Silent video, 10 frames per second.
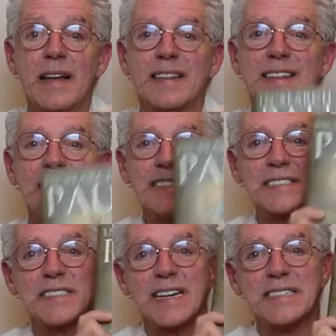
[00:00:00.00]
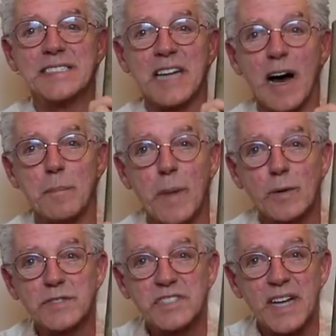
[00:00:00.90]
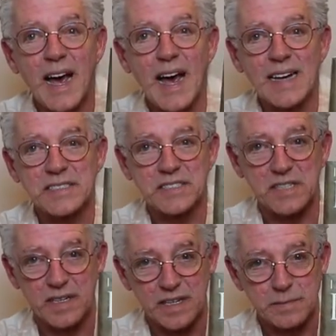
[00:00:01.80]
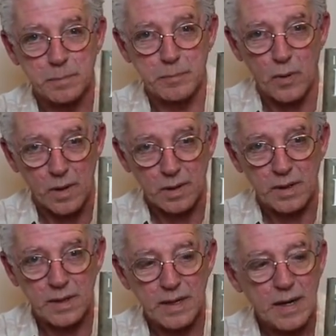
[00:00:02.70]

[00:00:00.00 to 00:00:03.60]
This is a most excellent book.